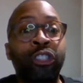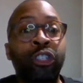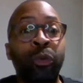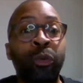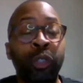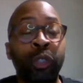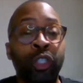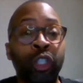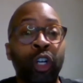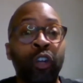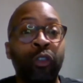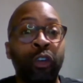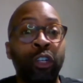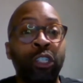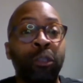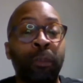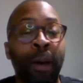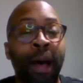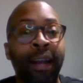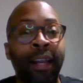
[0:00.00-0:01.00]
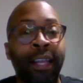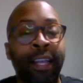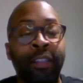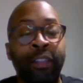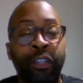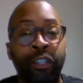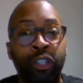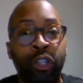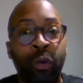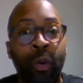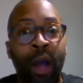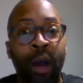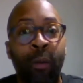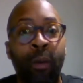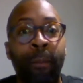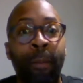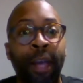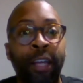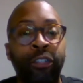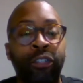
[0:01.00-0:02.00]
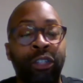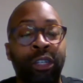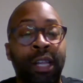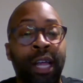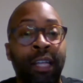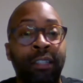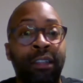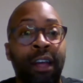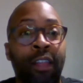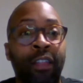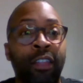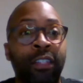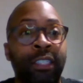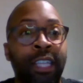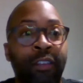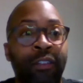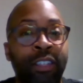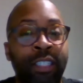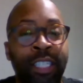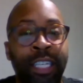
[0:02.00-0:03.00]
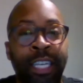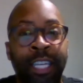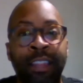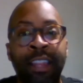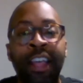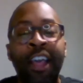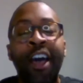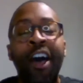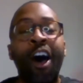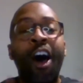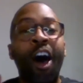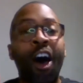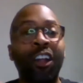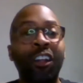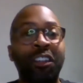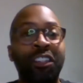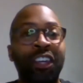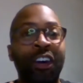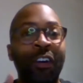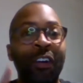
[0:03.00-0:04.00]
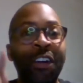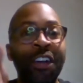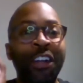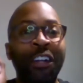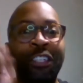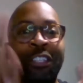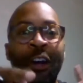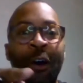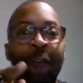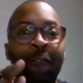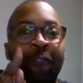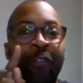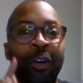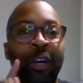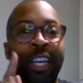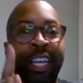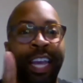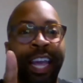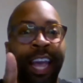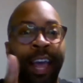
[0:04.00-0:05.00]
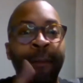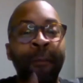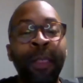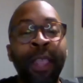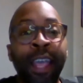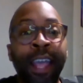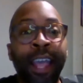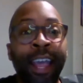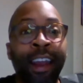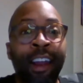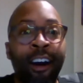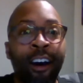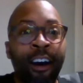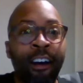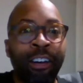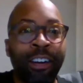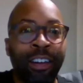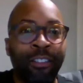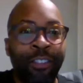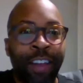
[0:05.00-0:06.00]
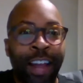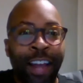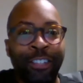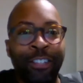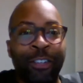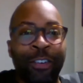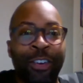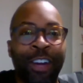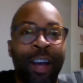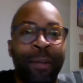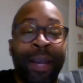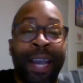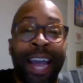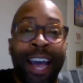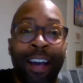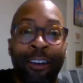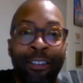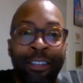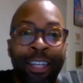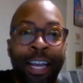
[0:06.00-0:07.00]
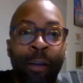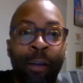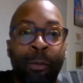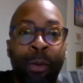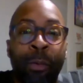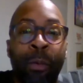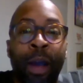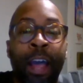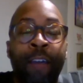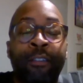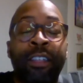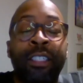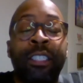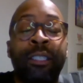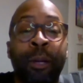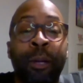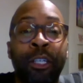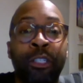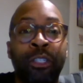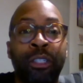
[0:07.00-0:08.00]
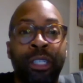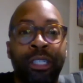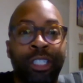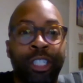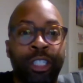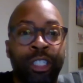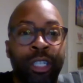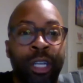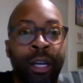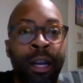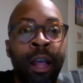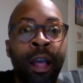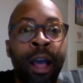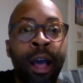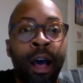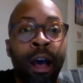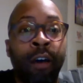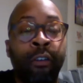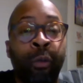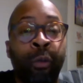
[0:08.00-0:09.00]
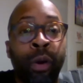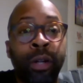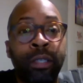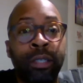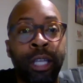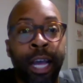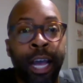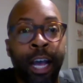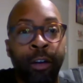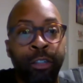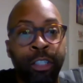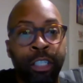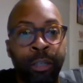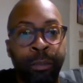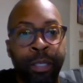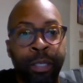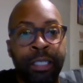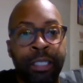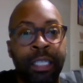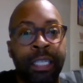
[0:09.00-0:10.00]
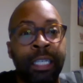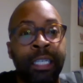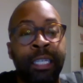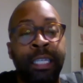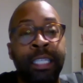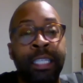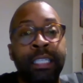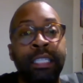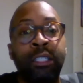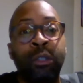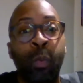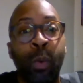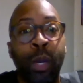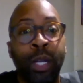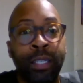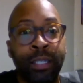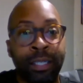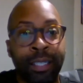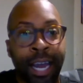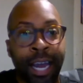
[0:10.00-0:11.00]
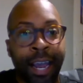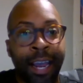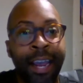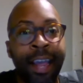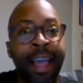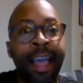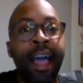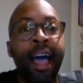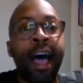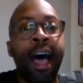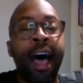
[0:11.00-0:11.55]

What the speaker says: to reserve your spot in the 2-hour masterclass on the 17th. Also, don't forget, in honor of National Coming Out Day, we will have a special edition of What's the LGBT this Wednesday